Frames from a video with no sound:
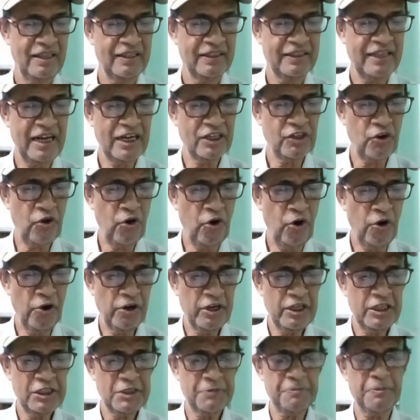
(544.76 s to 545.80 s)
that
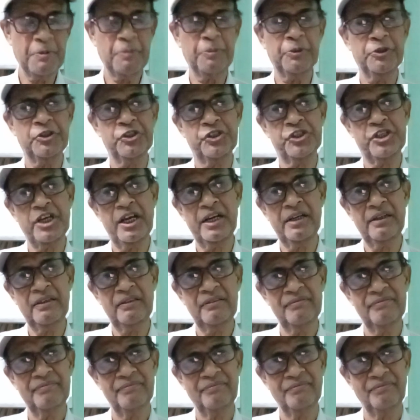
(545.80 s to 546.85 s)
on is
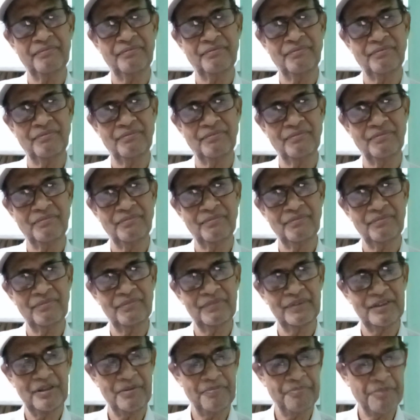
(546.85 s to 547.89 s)
preposition
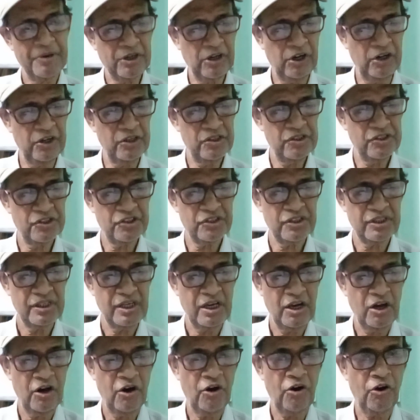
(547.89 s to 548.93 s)
because
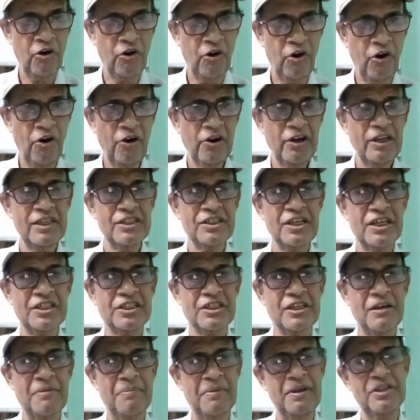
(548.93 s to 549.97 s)
on is
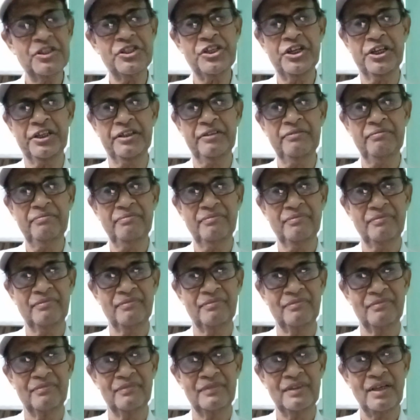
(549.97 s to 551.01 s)
establishing
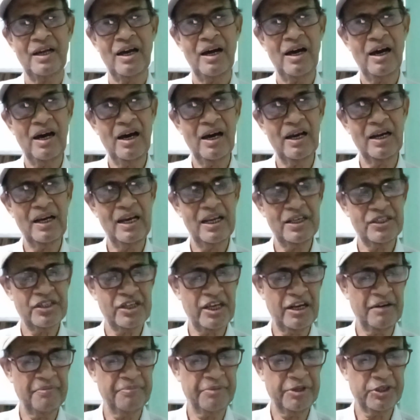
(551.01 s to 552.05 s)
a
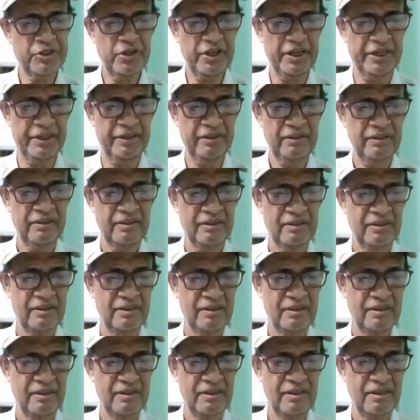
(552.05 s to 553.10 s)
relation between
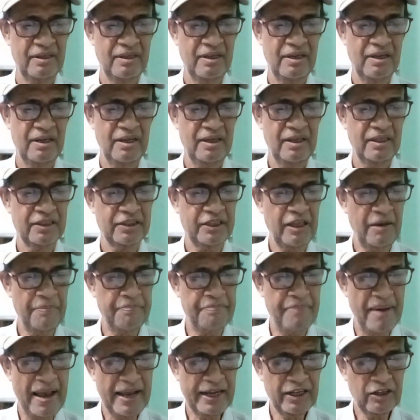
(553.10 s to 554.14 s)

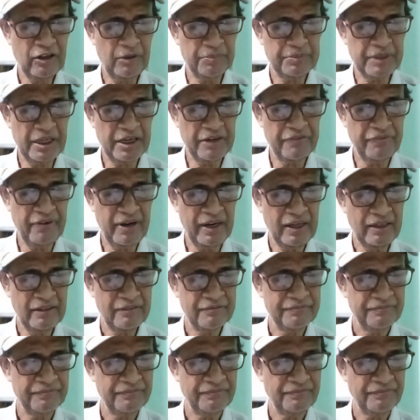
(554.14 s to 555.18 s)
the bank of the river